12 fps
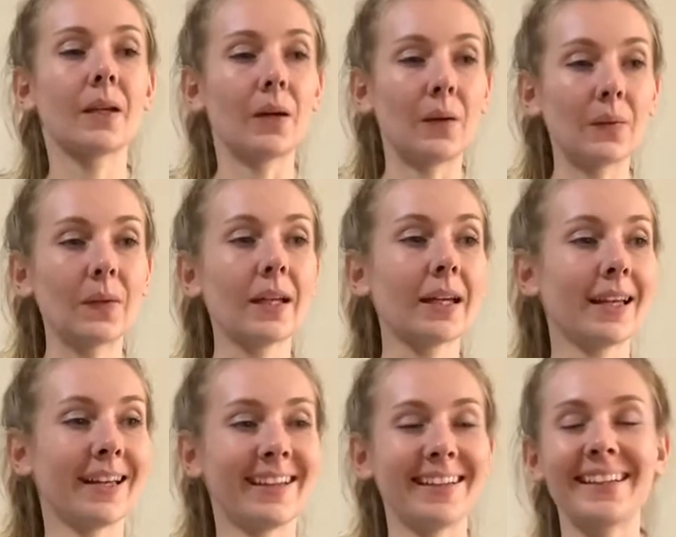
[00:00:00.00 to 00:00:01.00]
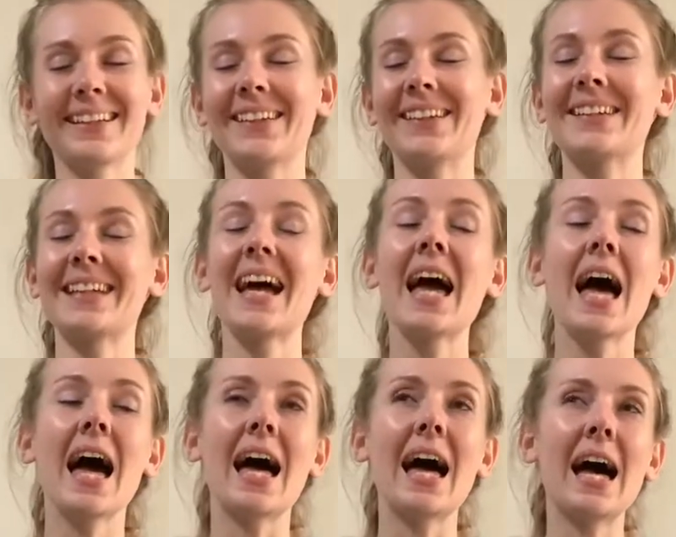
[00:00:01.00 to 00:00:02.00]
Okay, good.
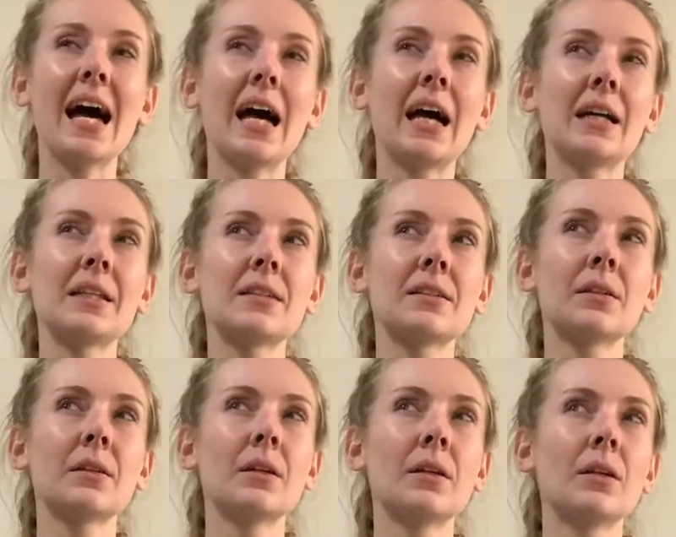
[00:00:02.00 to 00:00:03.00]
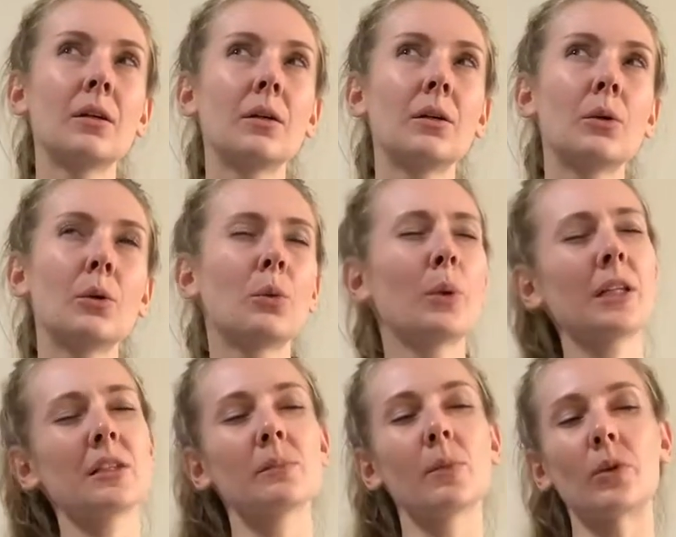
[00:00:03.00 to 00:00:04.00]
And what
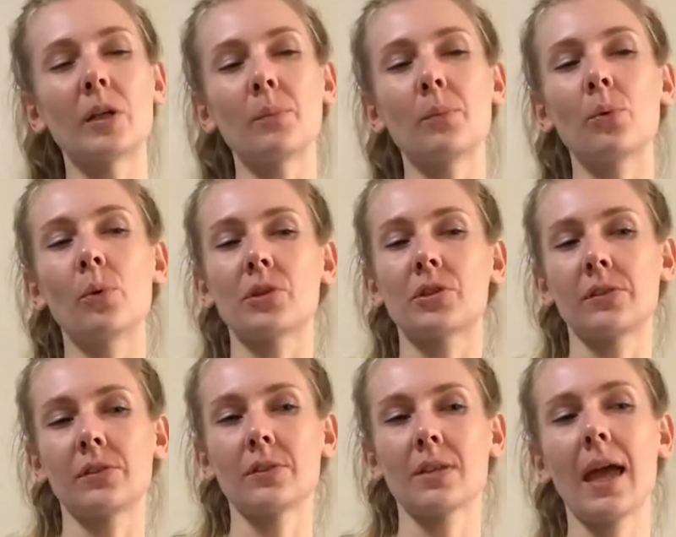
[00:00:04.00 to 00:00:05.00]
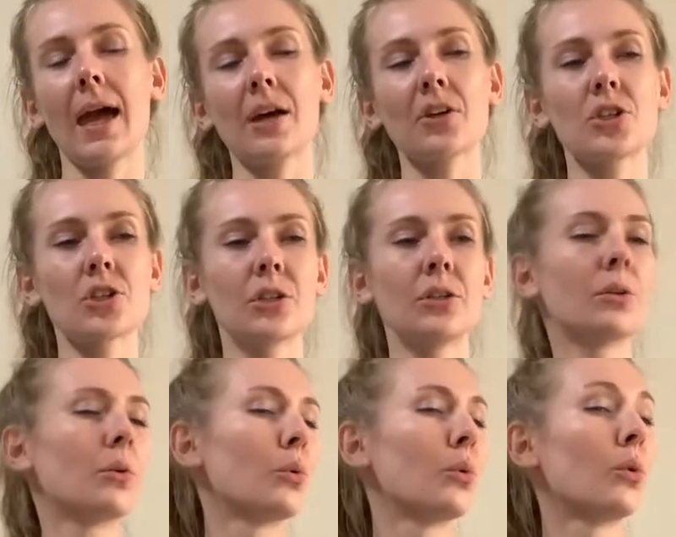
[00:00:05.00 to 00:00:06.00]
is more important, action
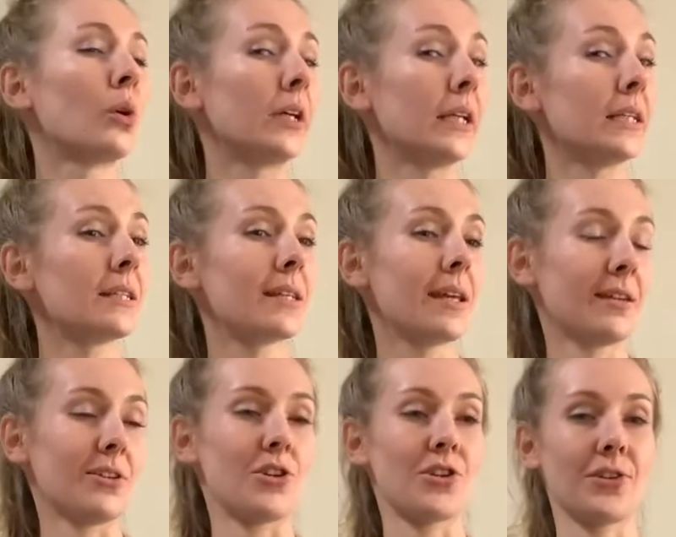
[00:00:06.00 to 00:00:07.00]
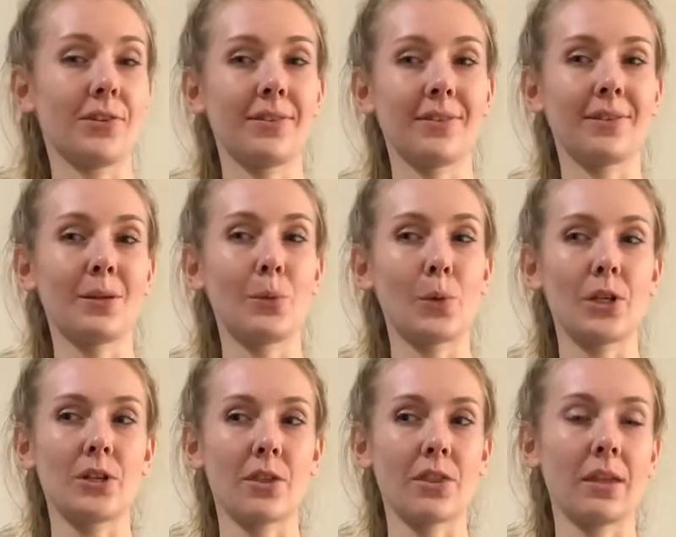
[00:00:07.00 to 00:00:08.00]
or intention? What do
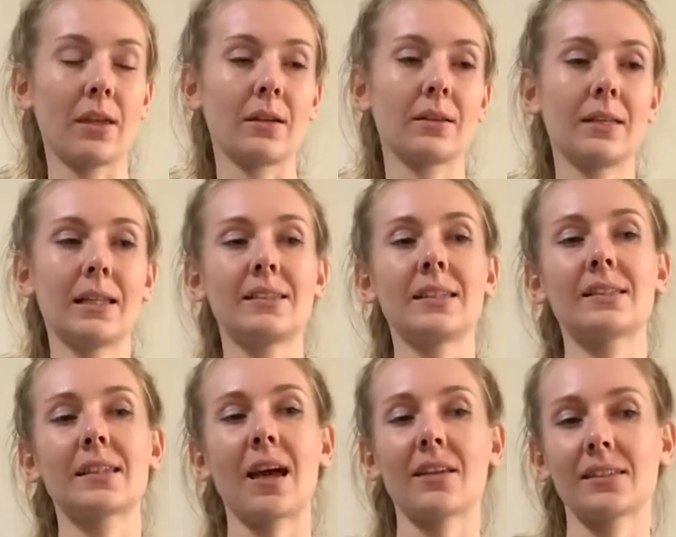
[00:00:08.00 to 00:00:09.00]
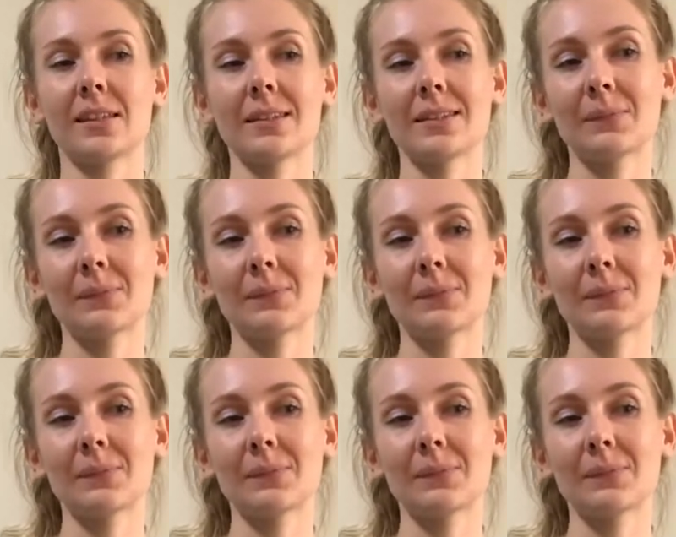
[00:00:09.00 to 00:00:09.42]
you think? Let's discuss it.